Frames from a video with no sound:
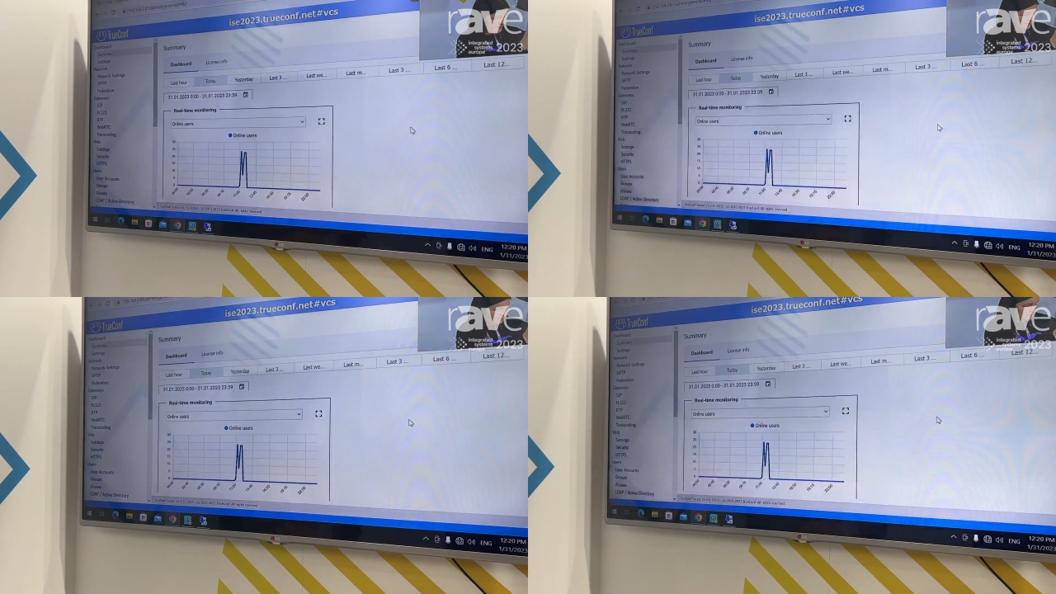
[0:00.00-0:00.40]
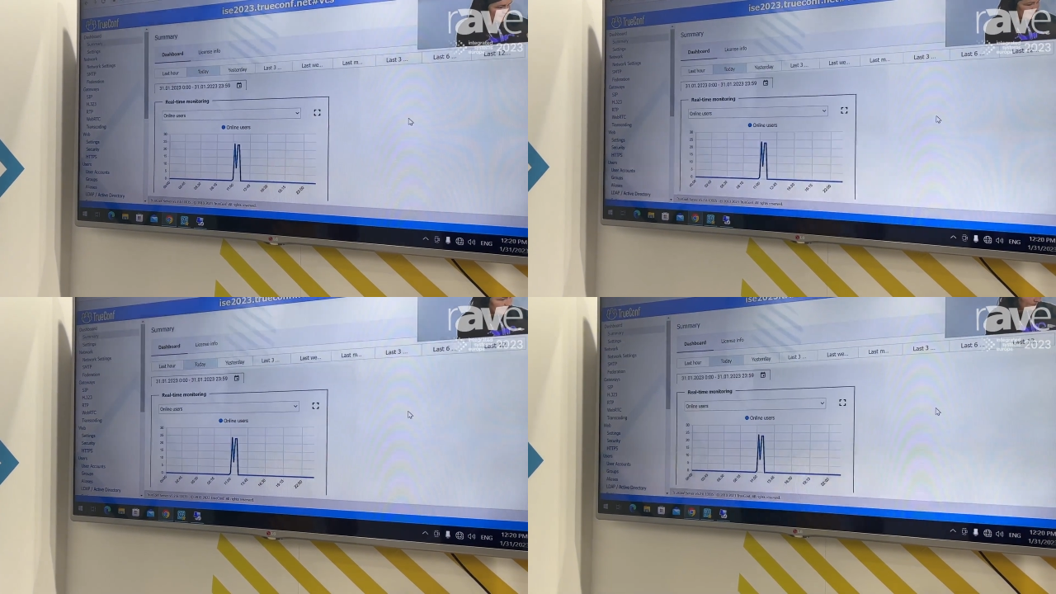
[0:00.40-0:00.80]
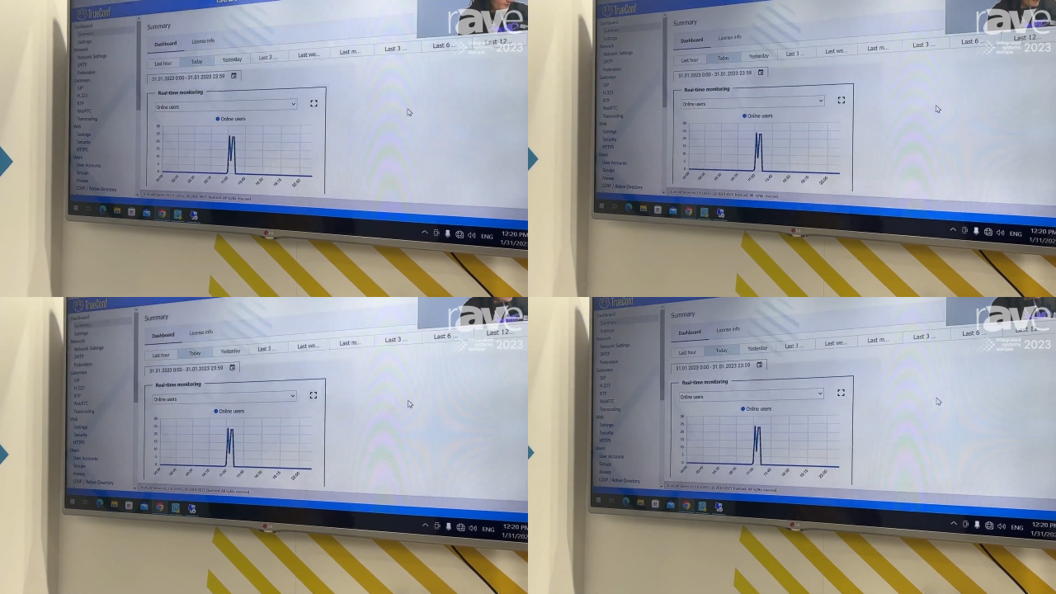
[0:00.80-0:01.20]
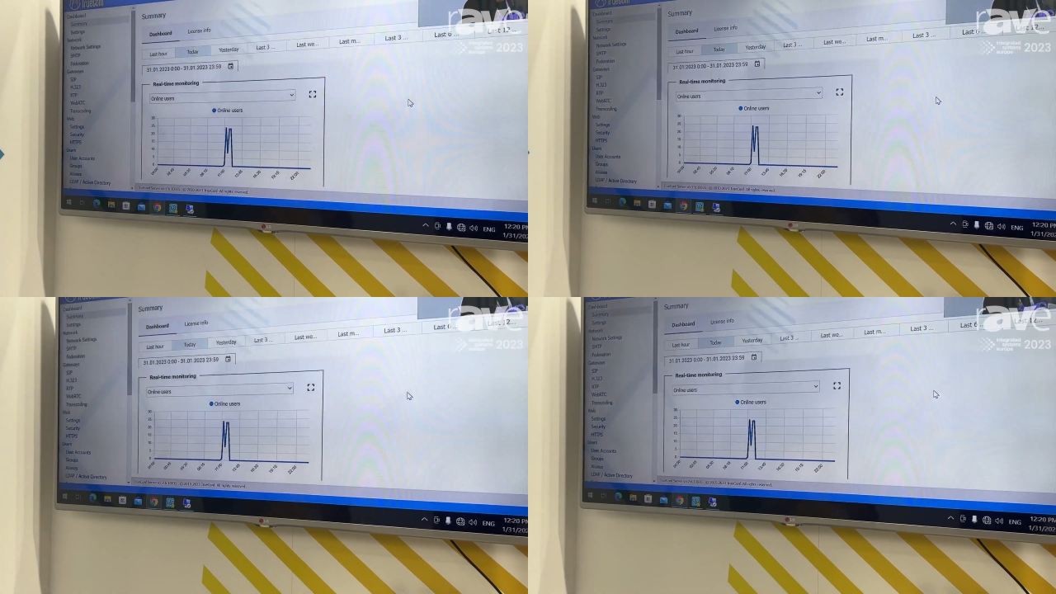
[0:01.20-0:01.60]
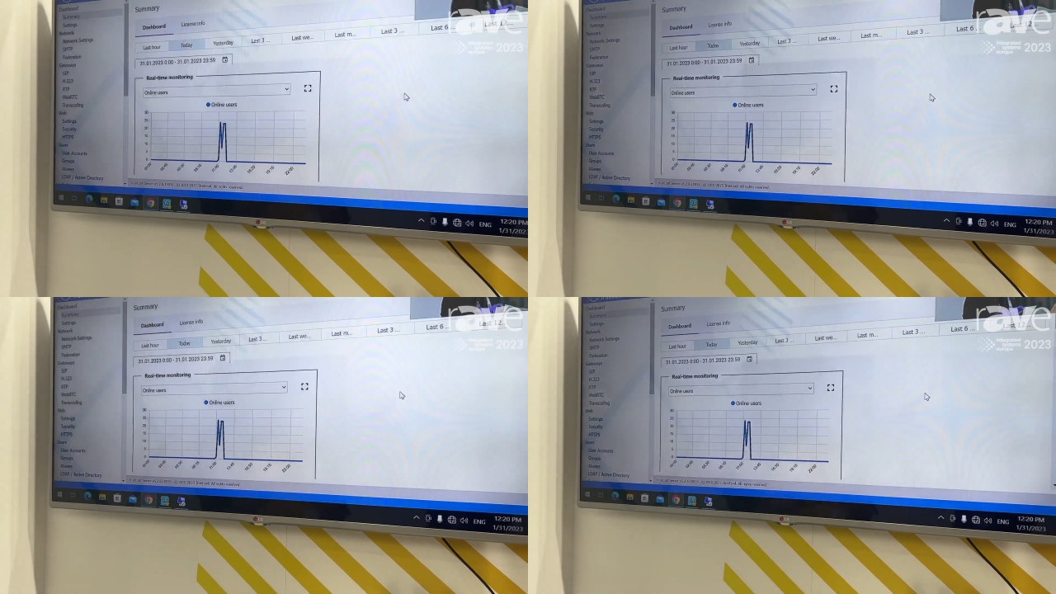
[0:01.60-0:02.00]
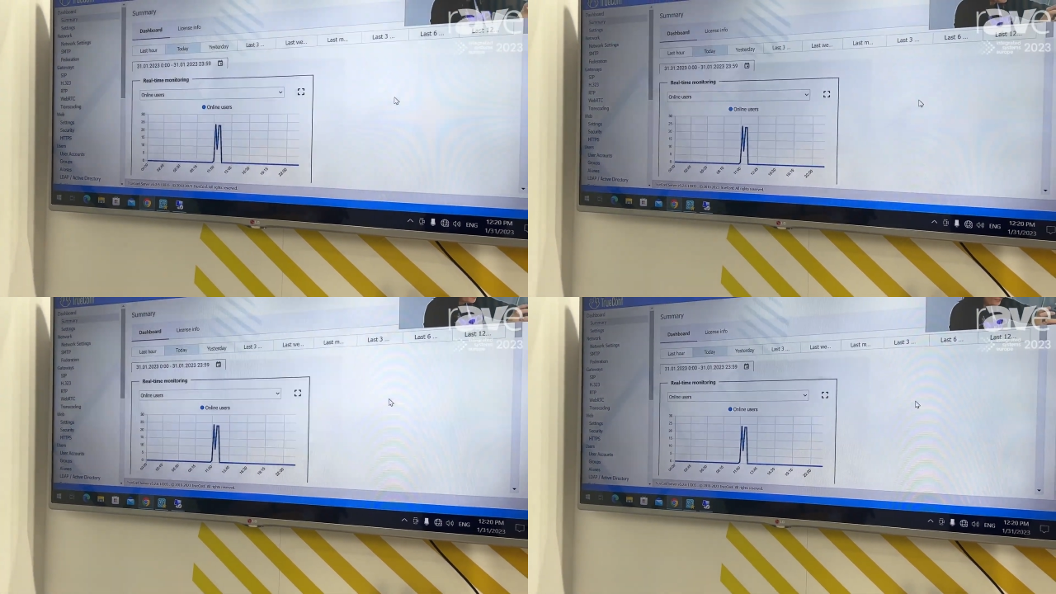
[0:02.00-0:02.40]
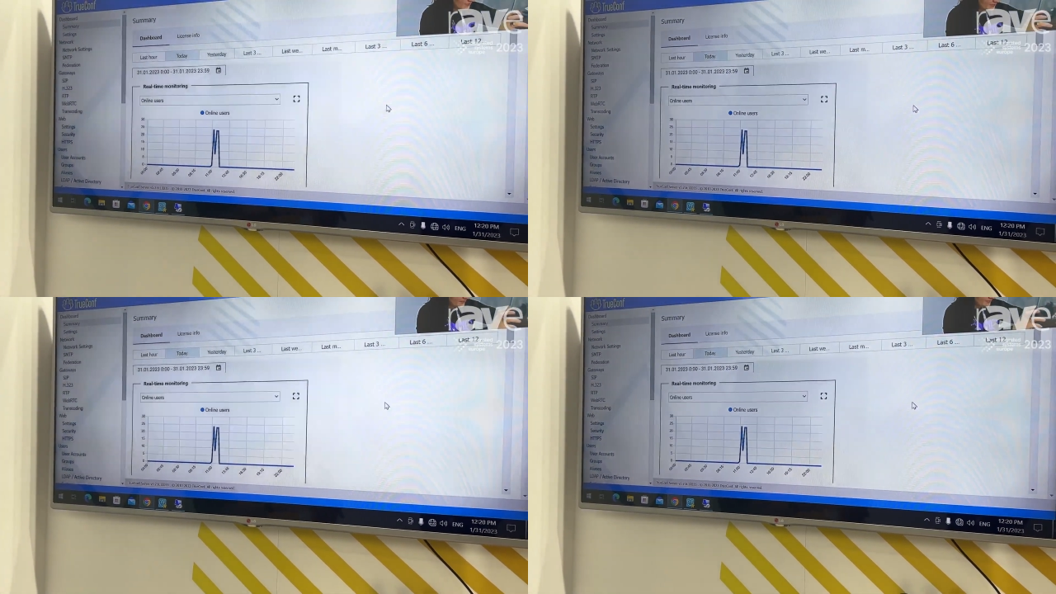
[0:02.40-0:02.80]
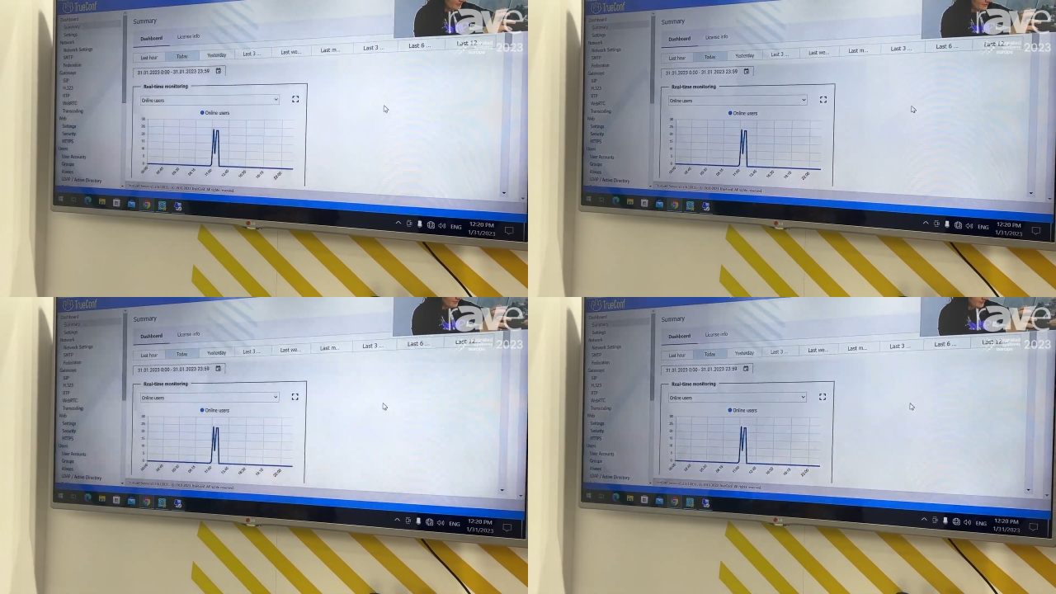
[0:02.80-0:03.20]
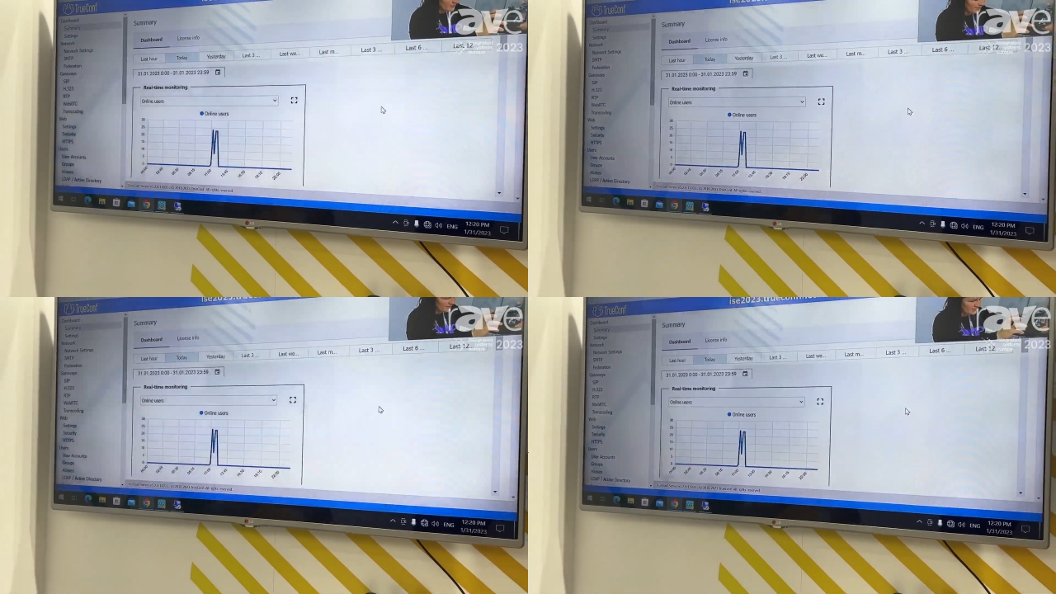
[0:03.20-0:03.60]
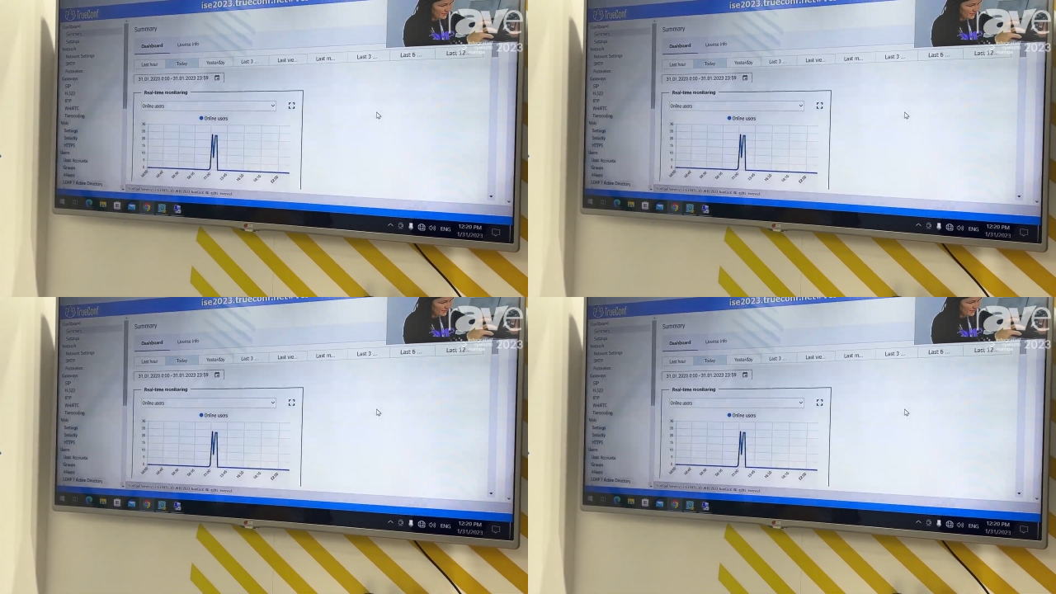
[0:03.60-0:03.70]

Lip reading: [unreadable: no face in view]